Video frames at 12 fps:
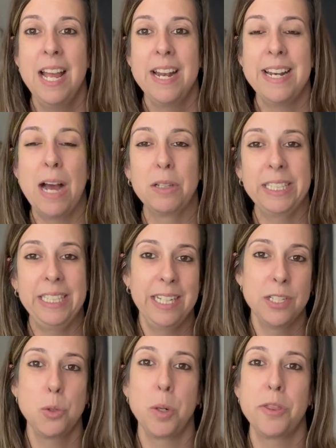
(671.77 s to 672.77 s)
now leading
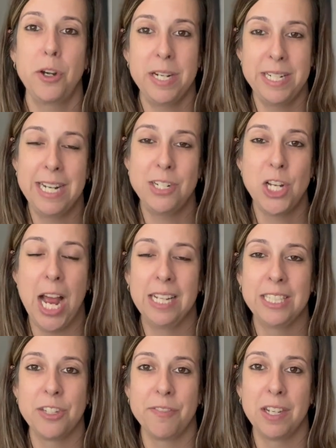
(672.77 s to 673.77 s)
into a 30-day
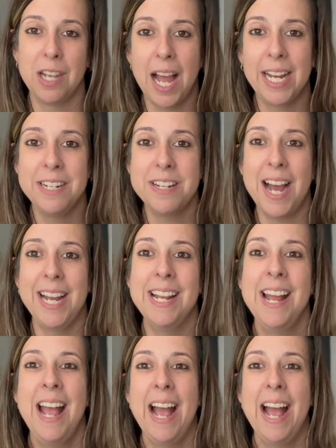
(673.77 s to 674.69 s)
challenge of the lion diet.